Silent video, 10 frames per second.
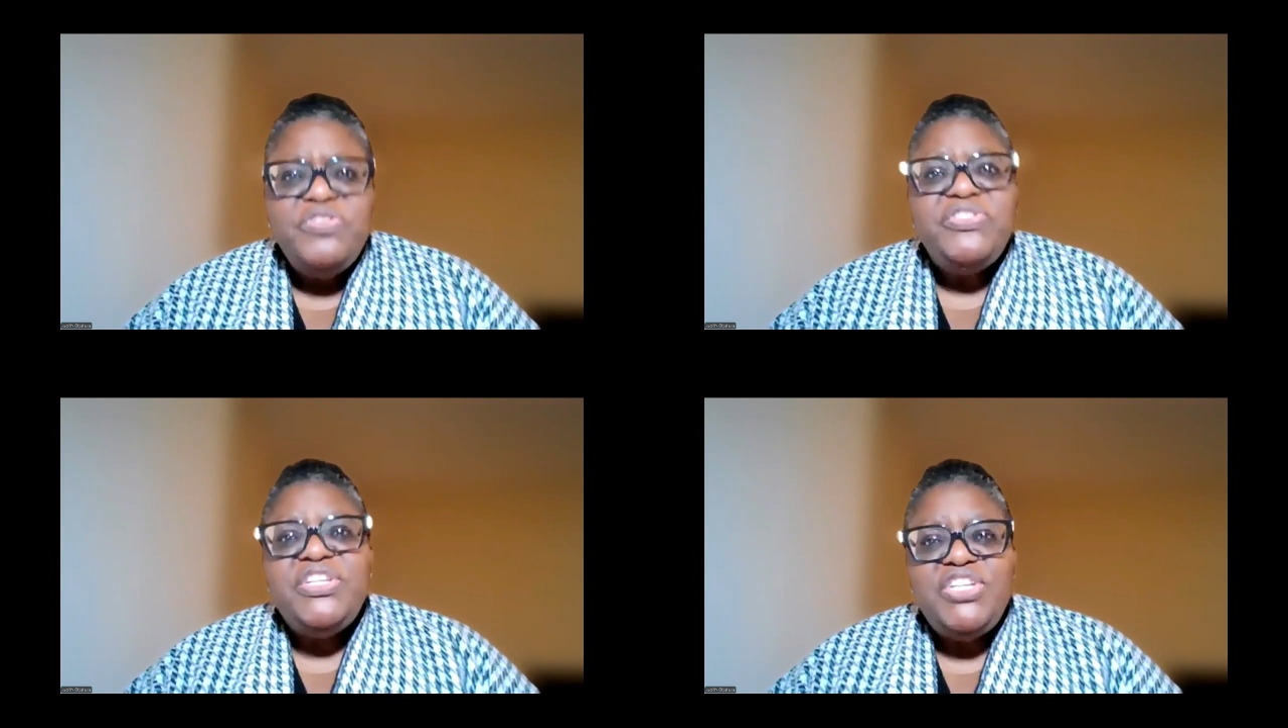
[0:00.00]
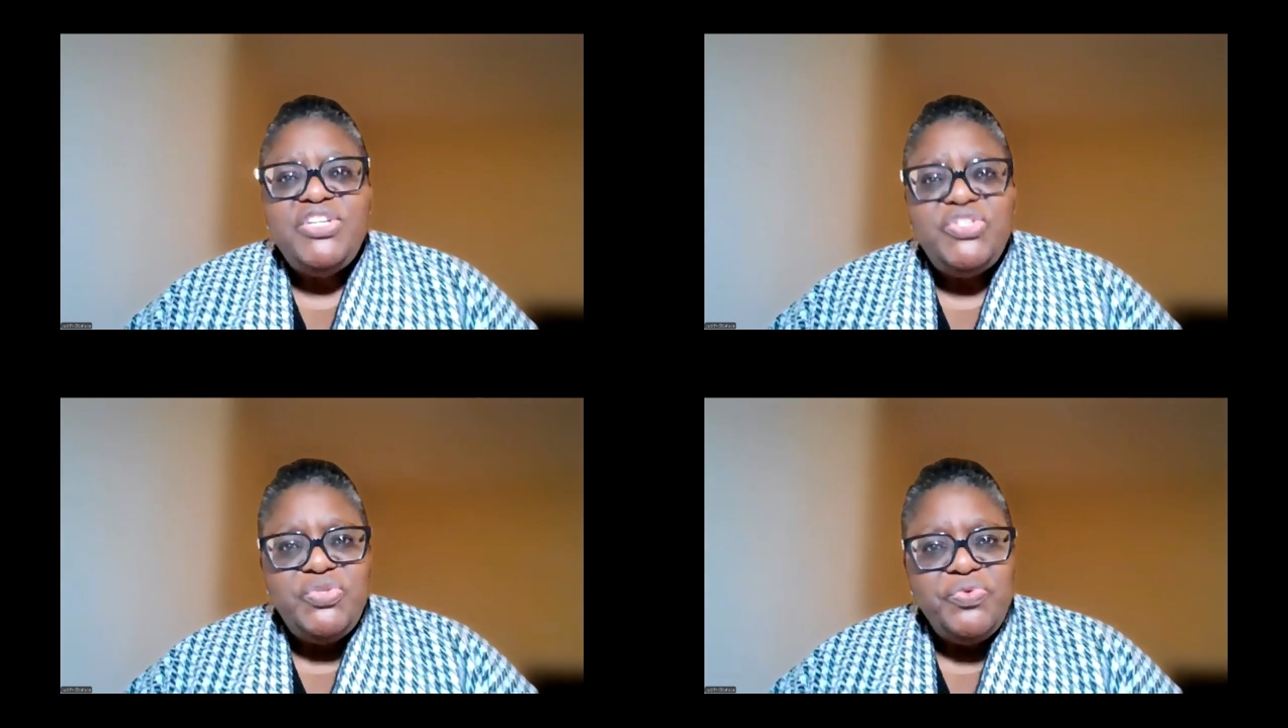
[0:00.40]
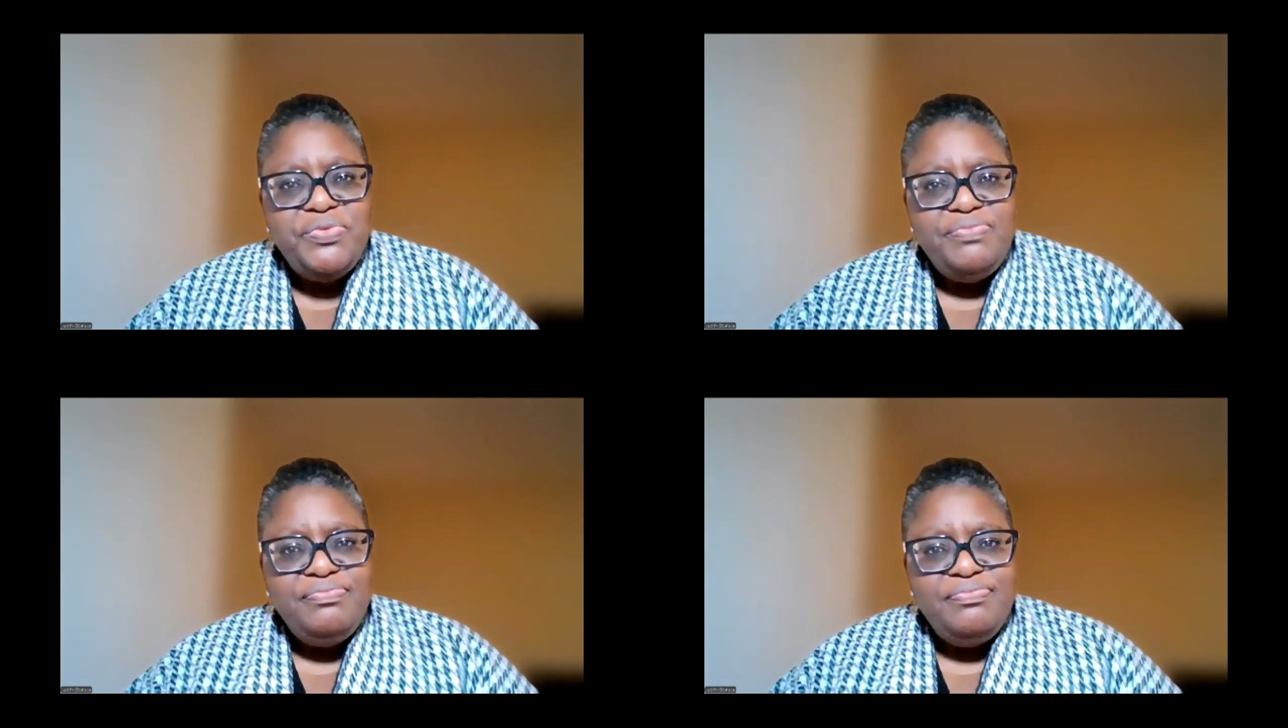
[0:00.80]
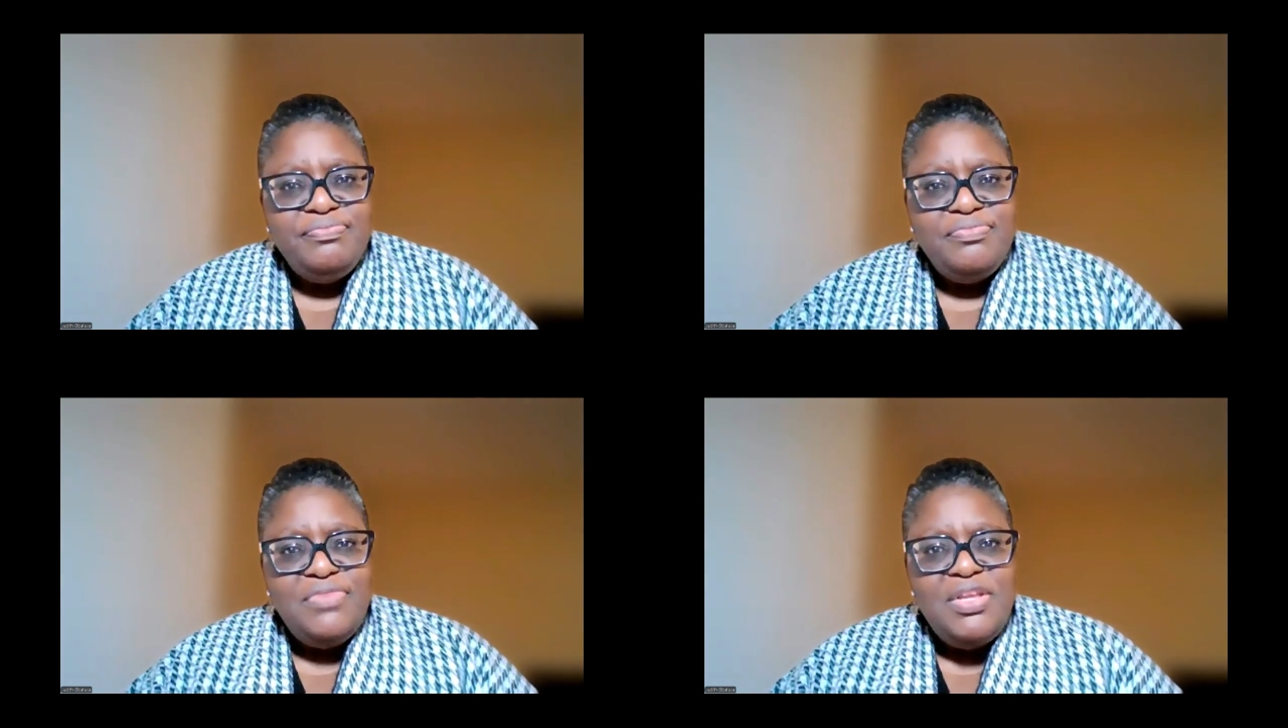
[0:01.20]
Research has shown
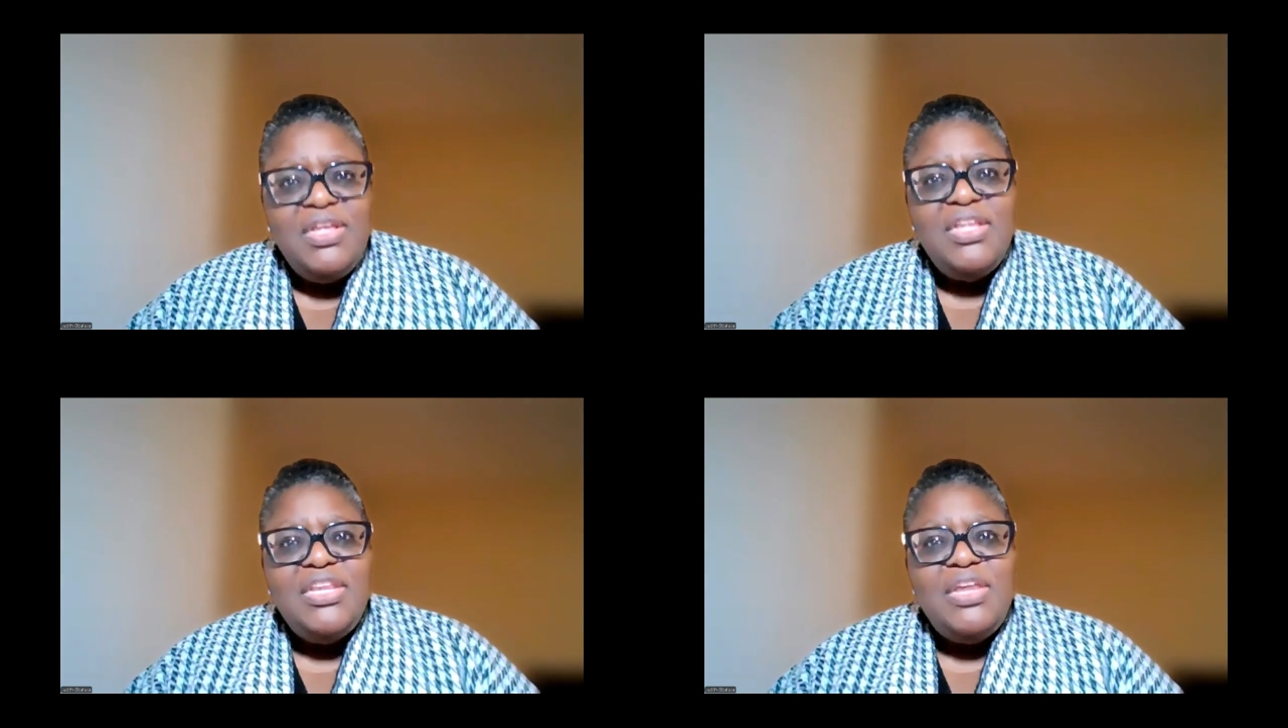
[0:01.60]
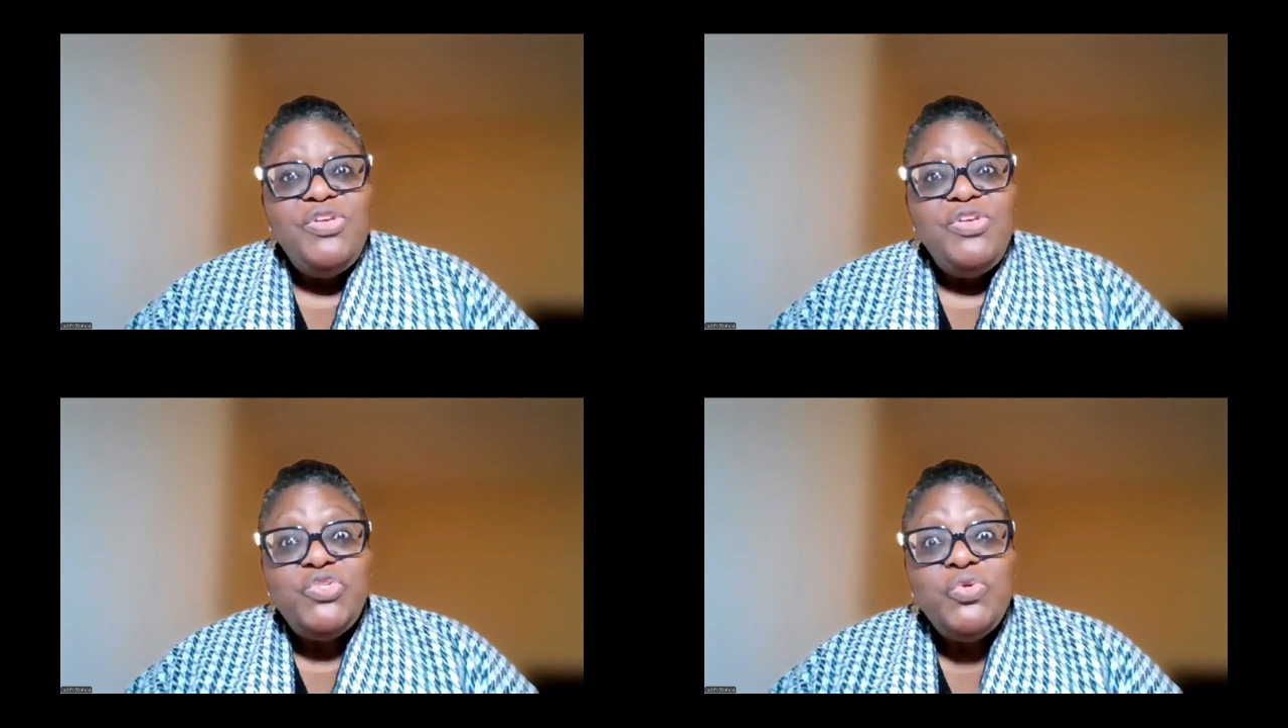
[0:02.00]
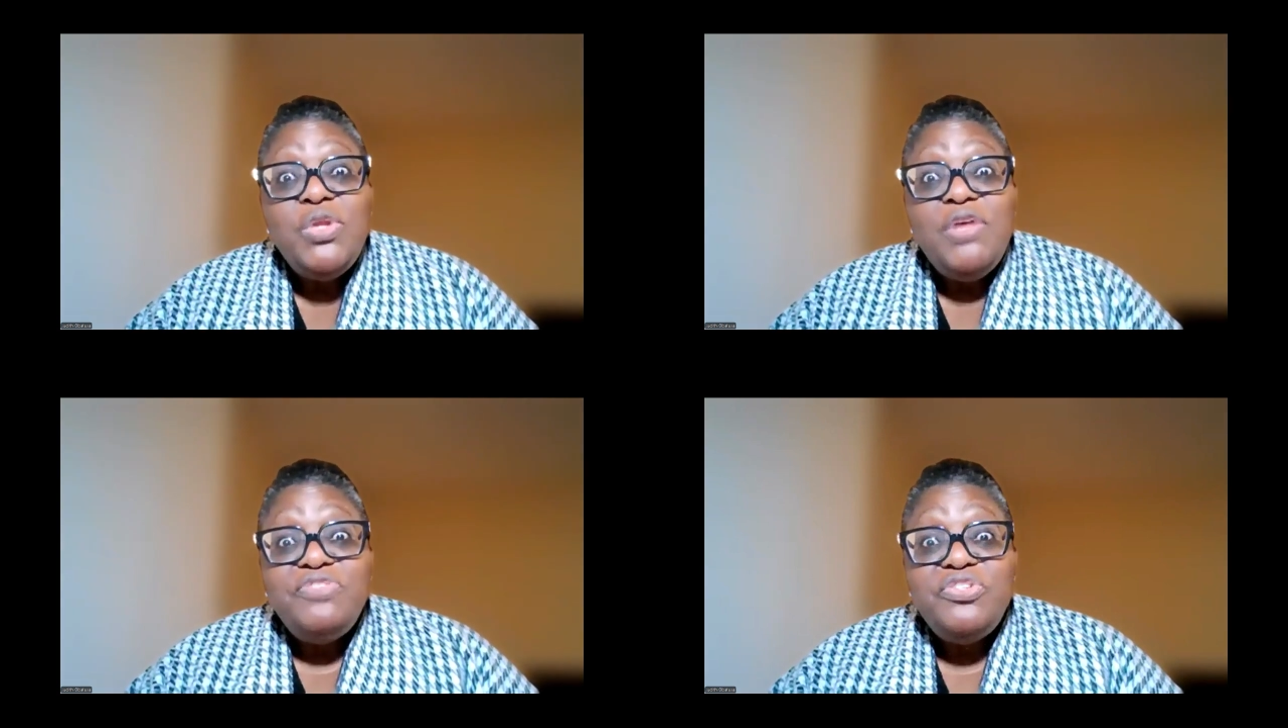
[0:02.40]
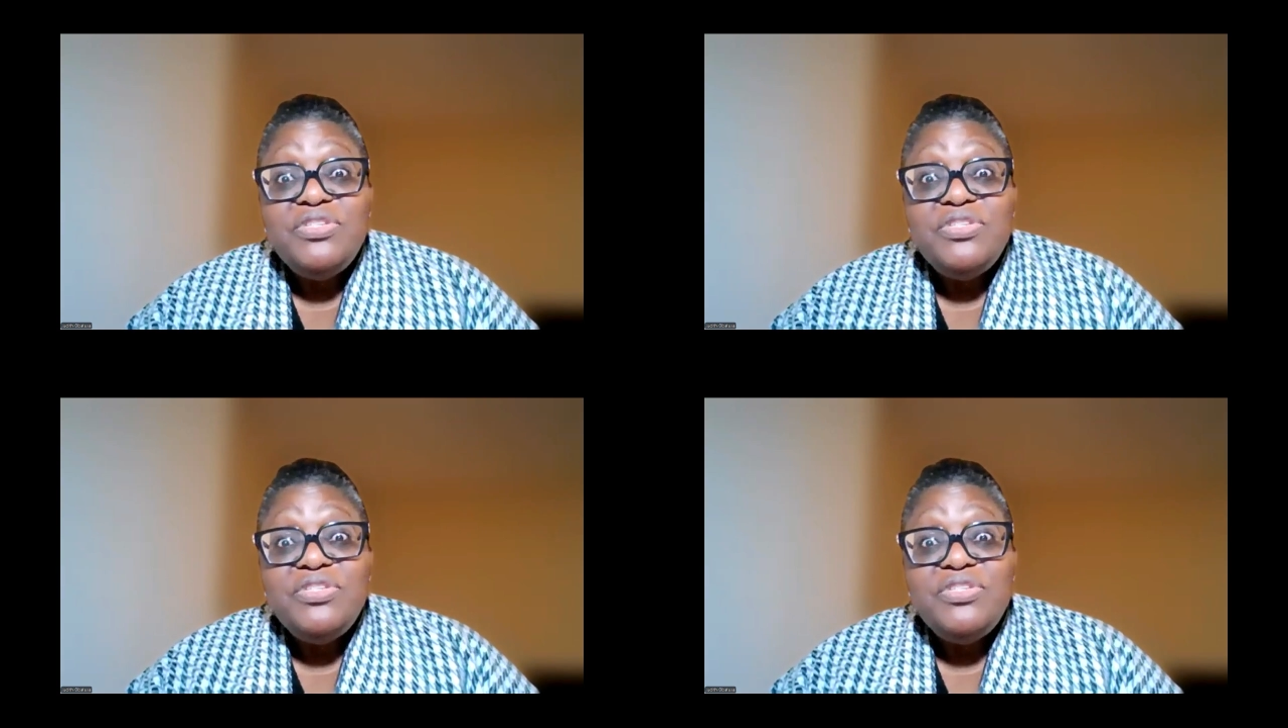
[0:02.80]
that when you show love